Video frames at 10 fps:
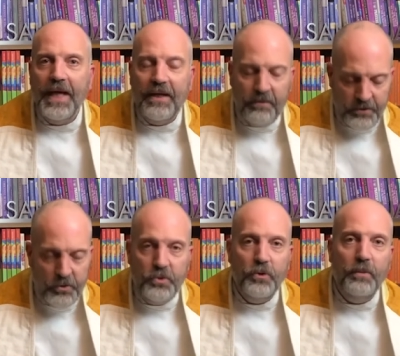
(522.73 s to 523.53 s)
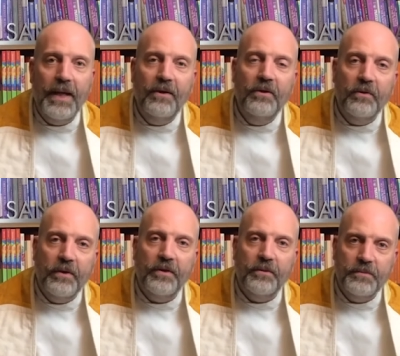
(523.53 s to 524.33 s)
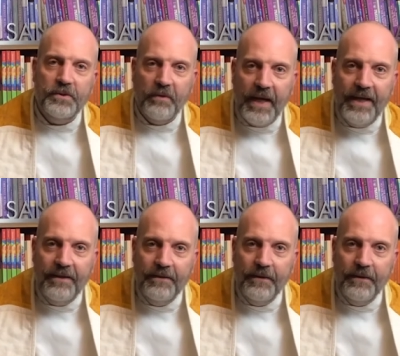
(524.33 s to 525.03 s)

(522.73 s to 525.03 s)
al YouTube algorithms, right?